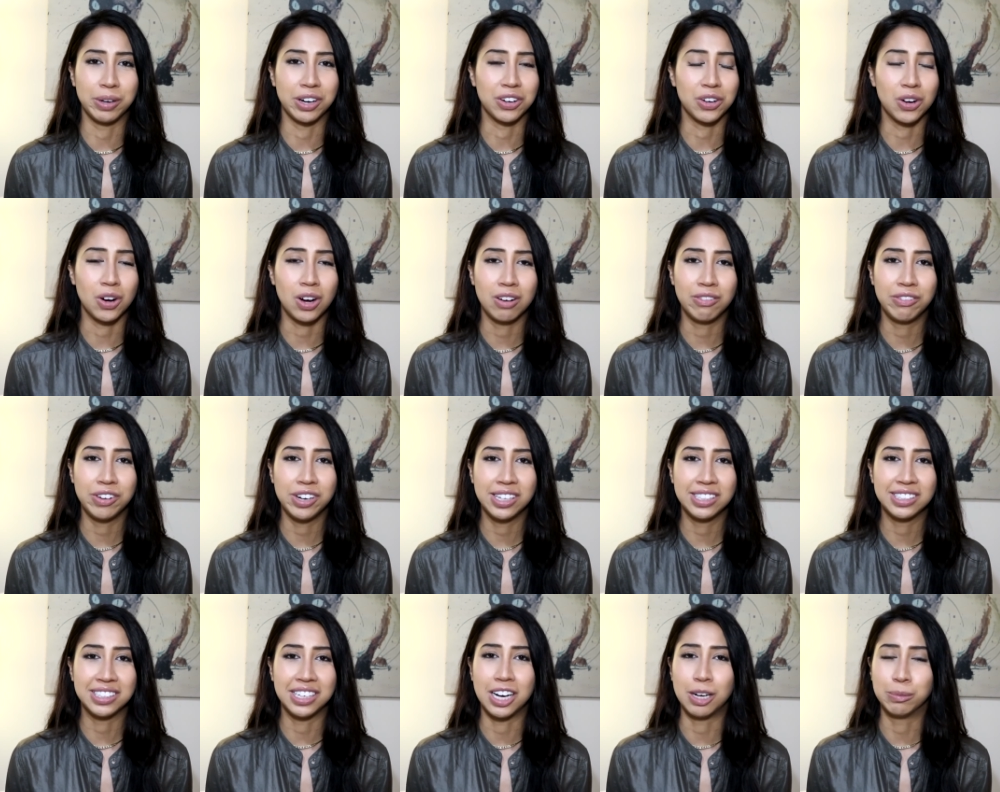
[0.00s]
of
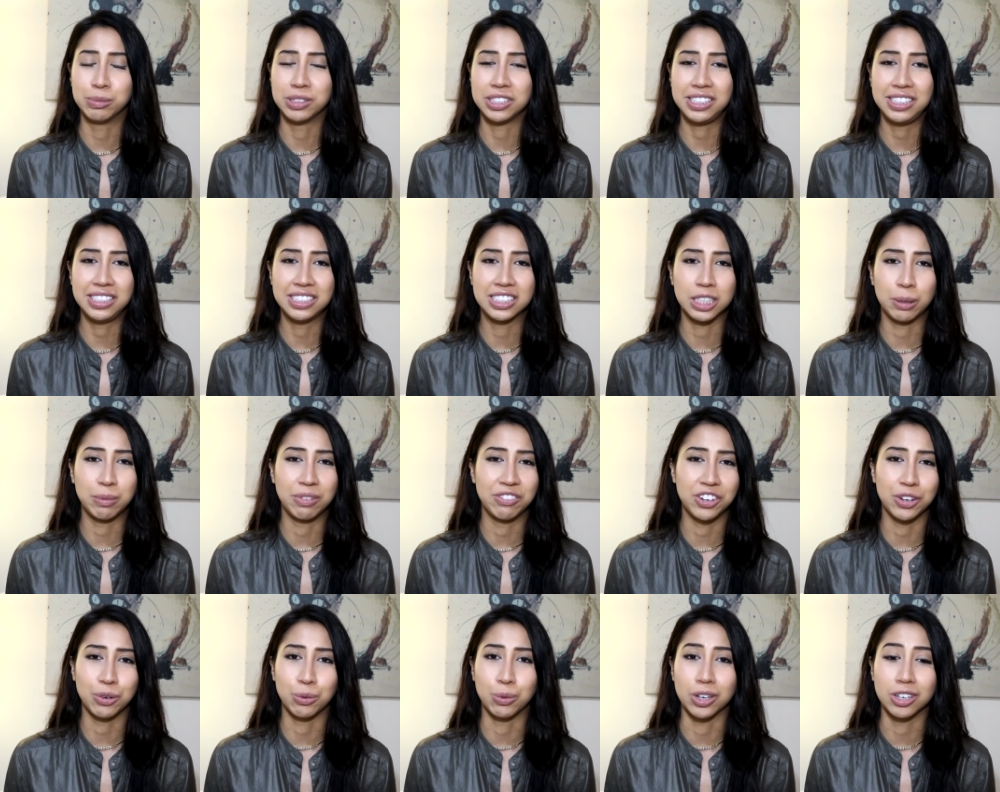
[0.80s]
confidence and helped to ease some
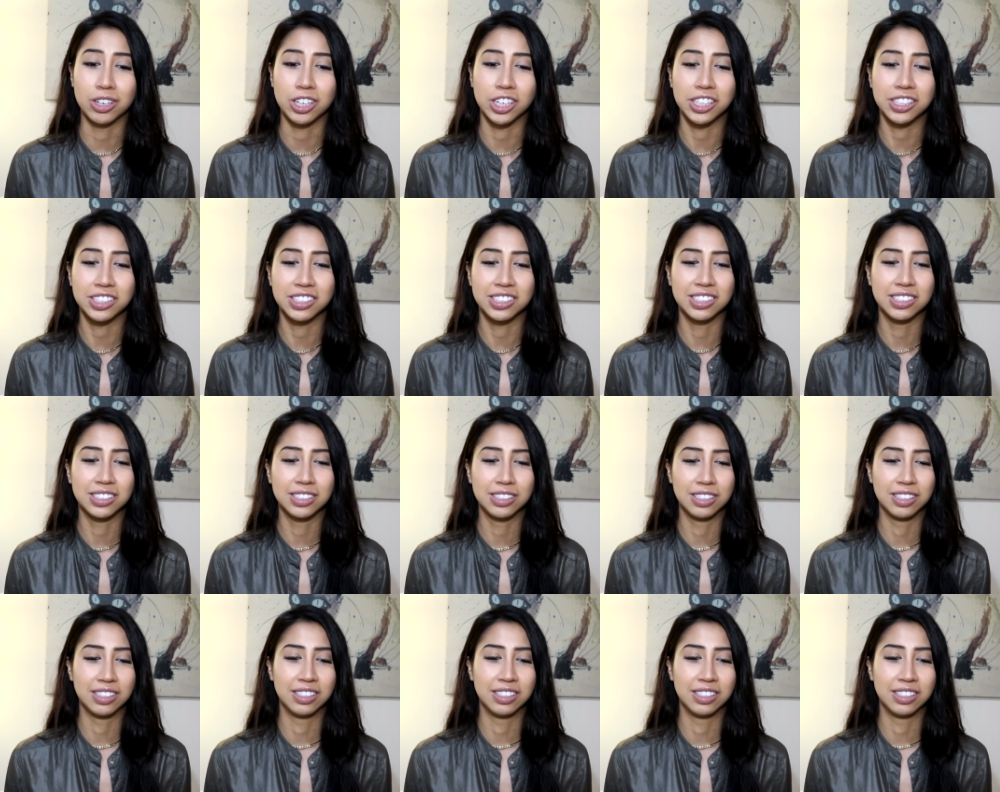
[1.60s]
of your worries.